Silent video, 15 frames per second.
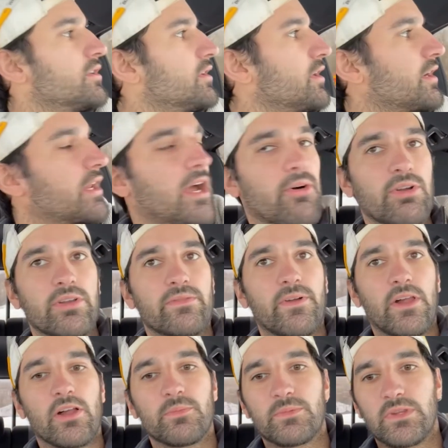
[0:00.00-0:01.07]
on how I
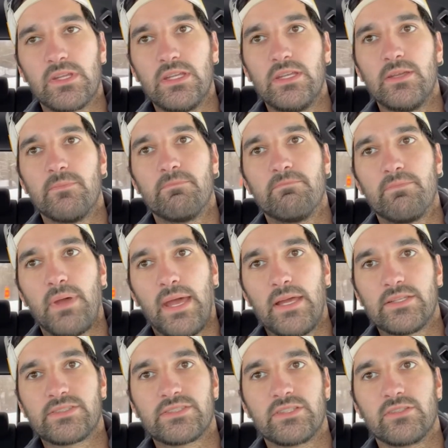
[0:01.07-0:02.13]
developed the
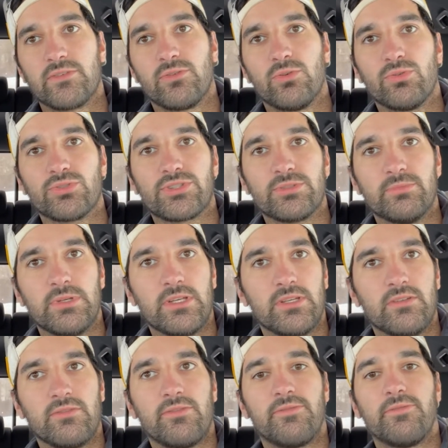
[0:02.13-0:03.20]
best and
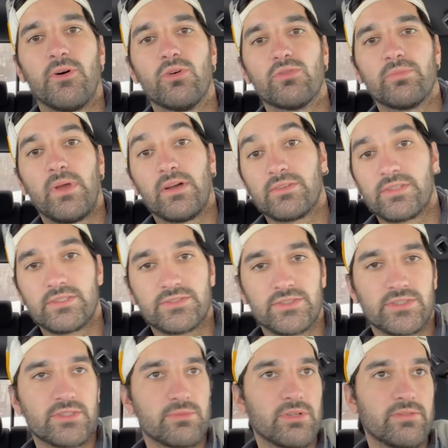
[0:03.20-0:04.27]
ultimate phone mounting
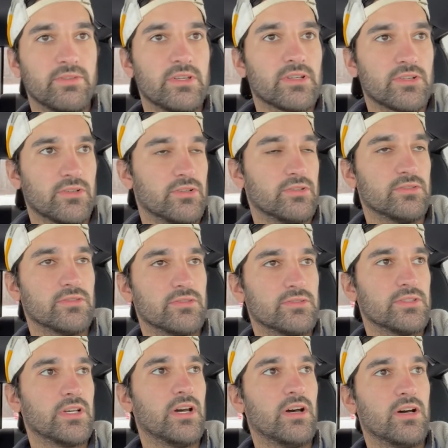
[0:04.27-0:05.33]
system in a vehicle.
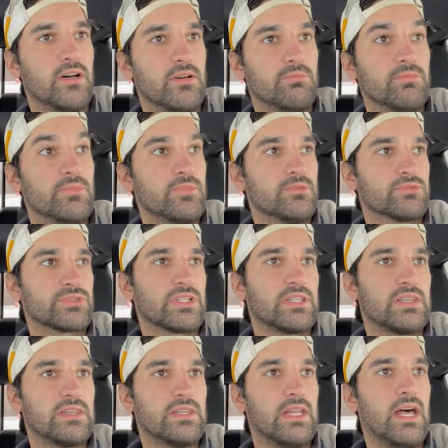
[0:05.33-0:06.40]
It was a
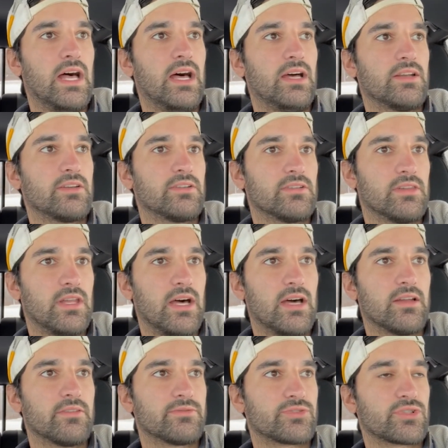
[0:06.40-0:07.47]
lot
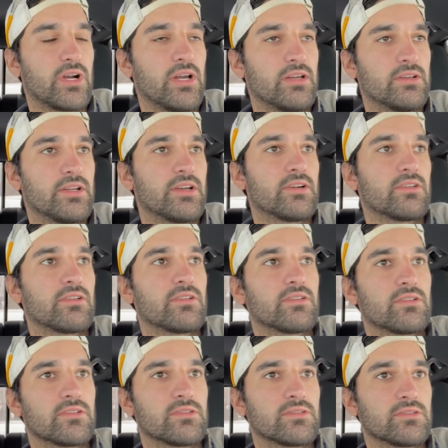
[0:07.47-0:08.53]
of trial and error.
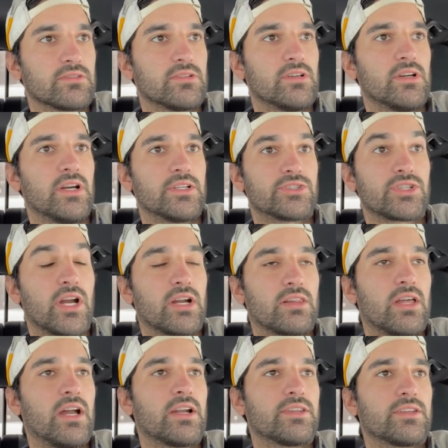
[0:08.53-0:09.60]
I tried a
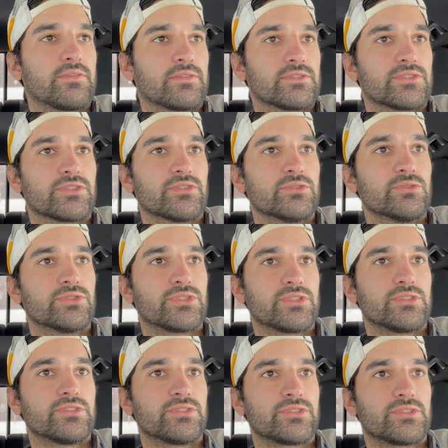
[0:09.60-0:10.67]
lot of different
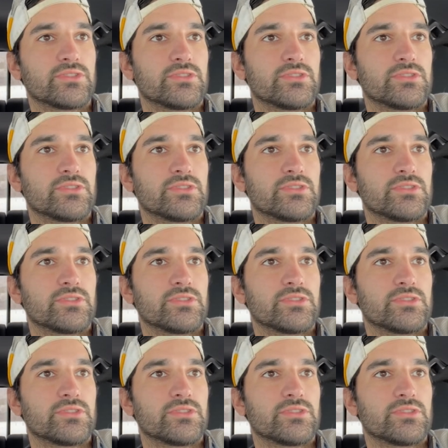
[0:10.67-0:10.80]
solutions.